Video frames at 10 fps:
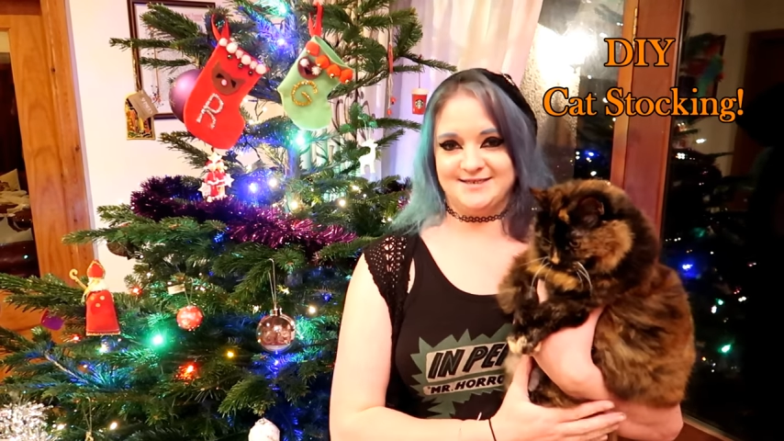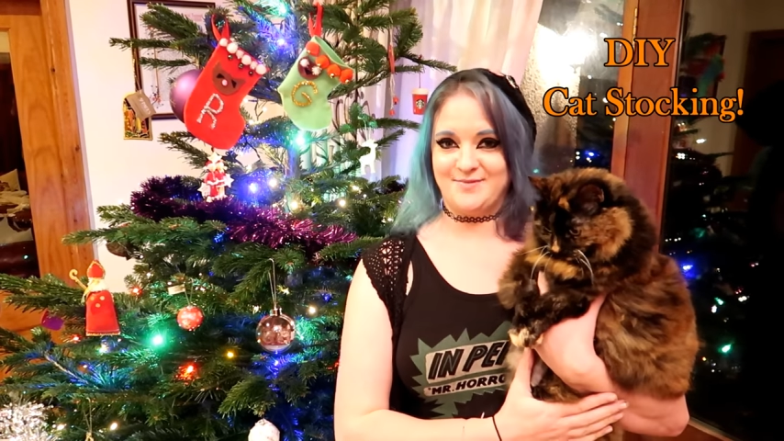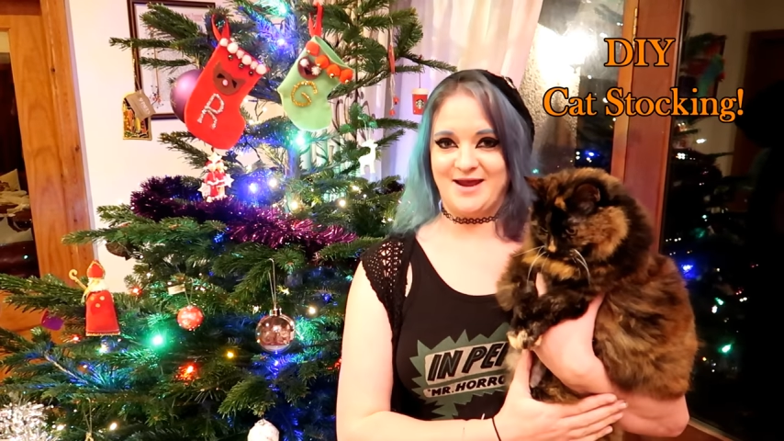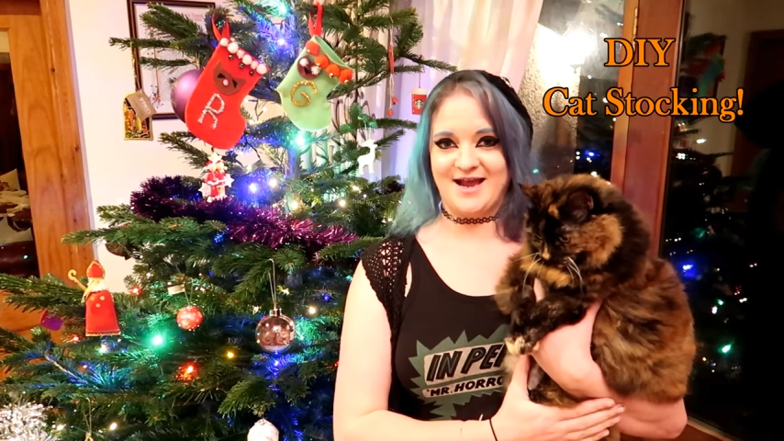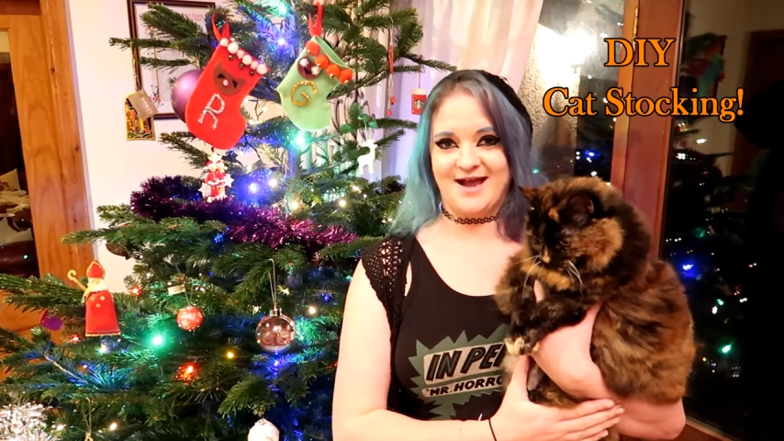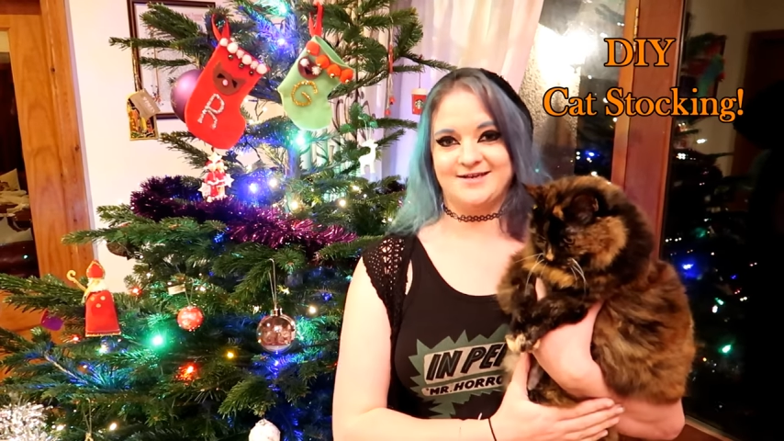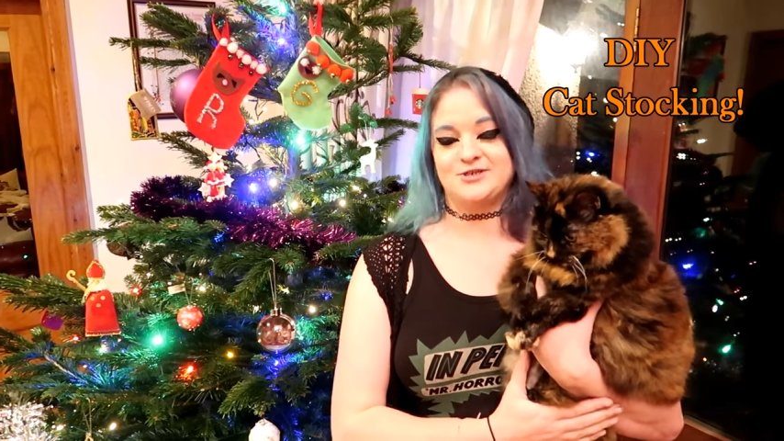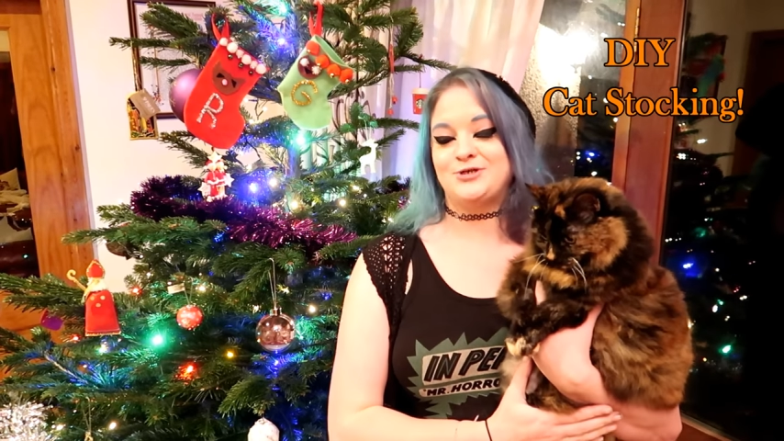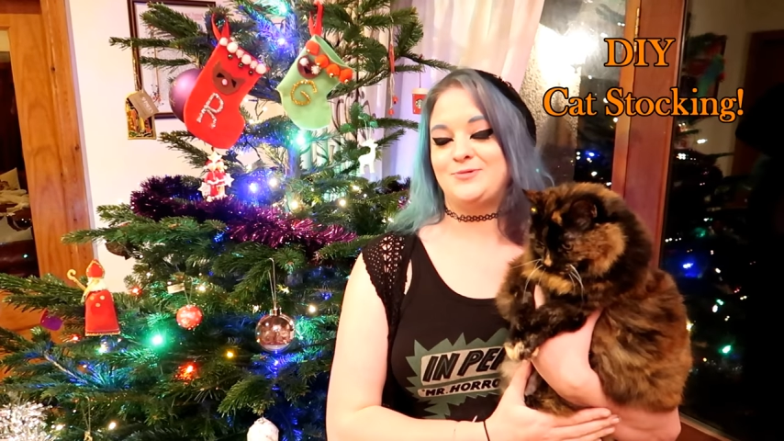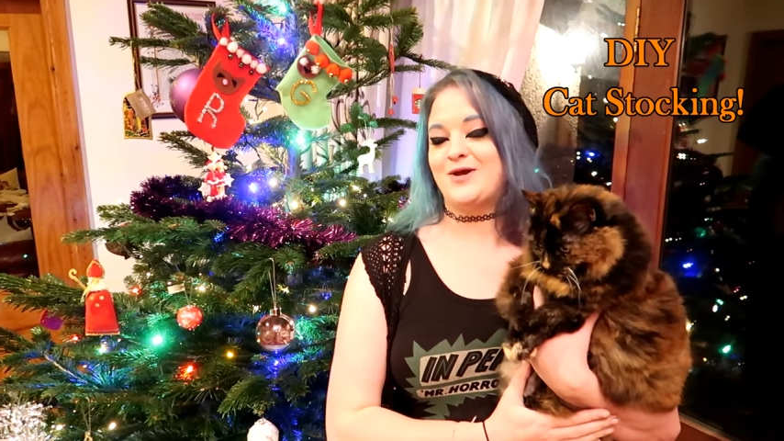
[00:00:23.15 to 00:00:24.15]
to make and
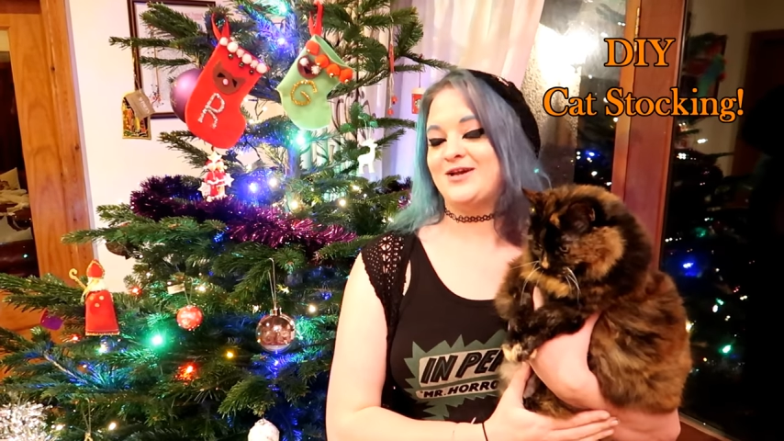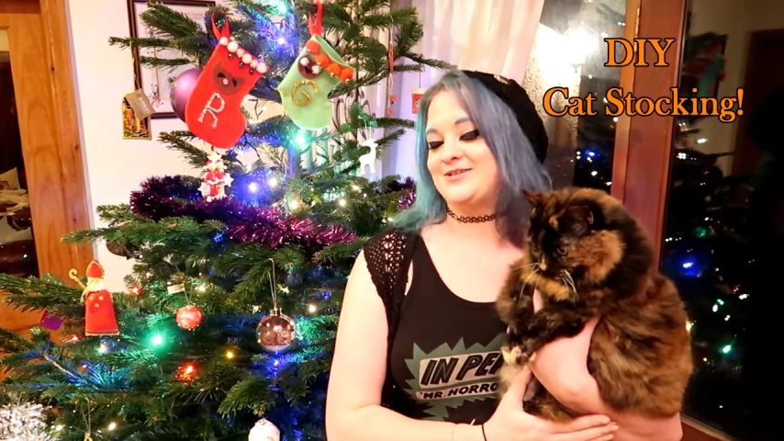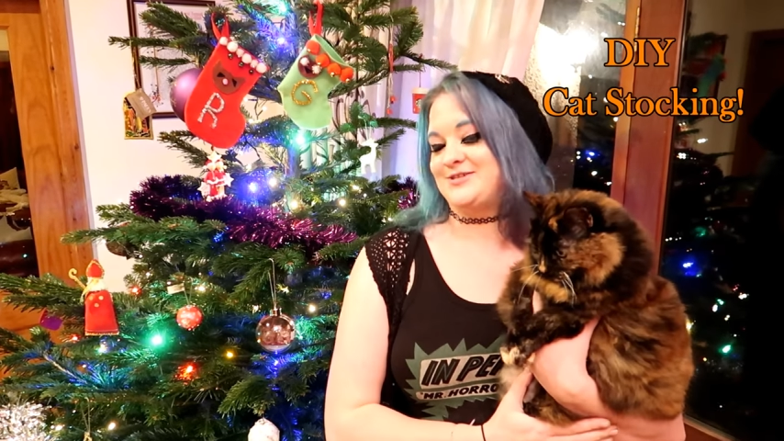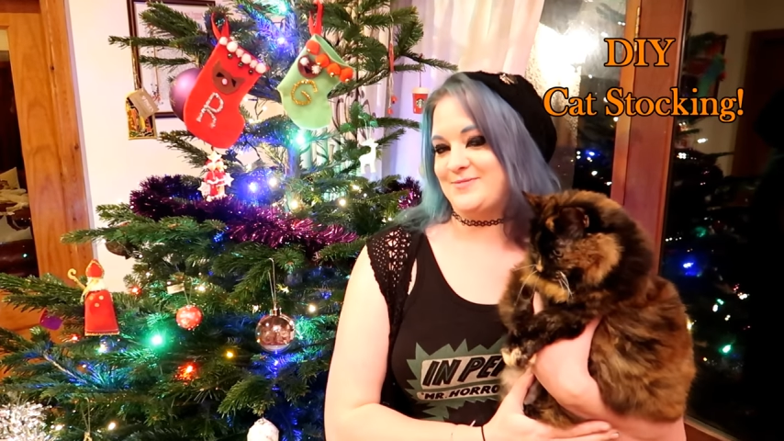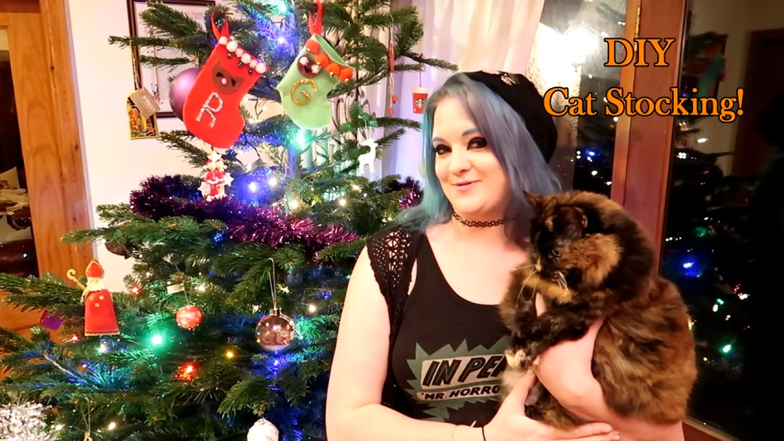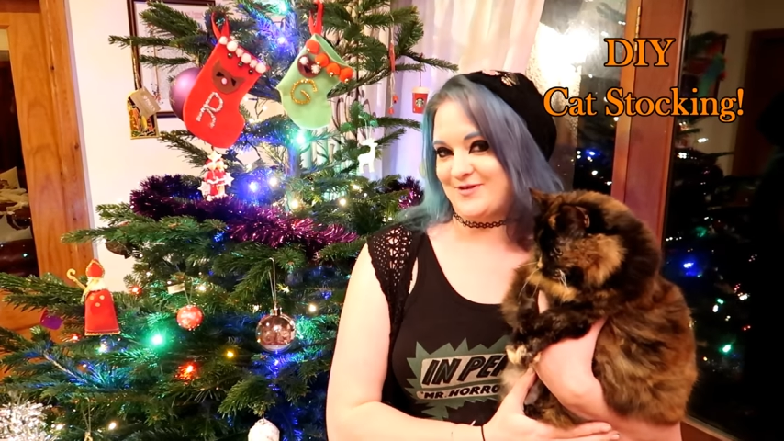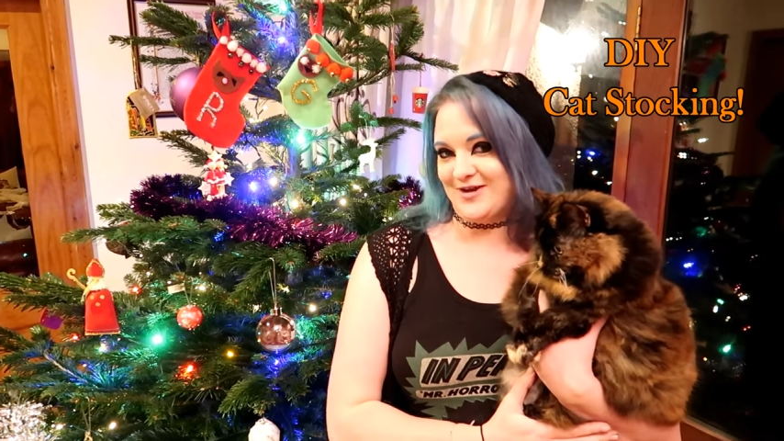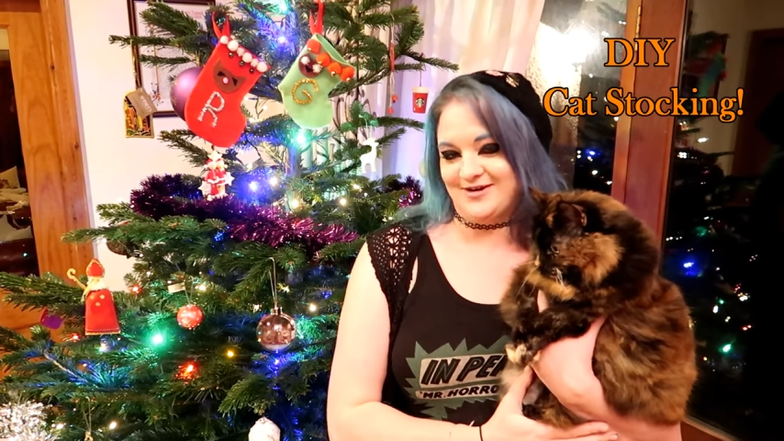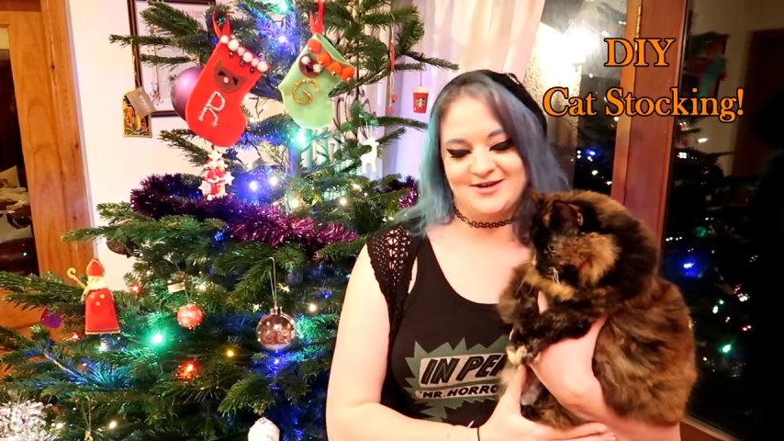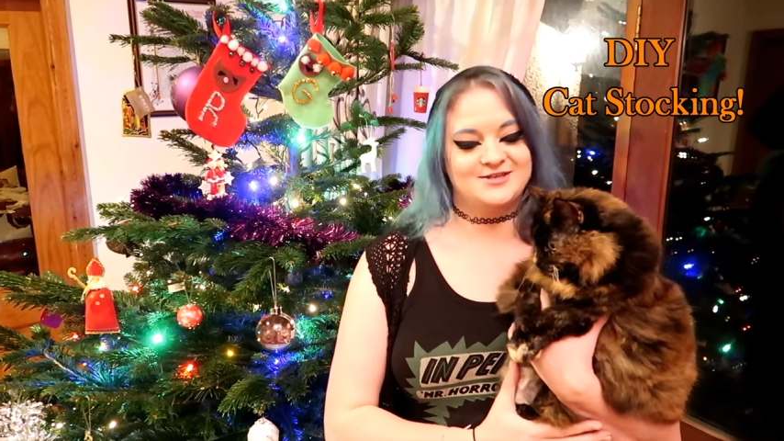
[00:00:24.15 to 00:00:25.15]
super super fun.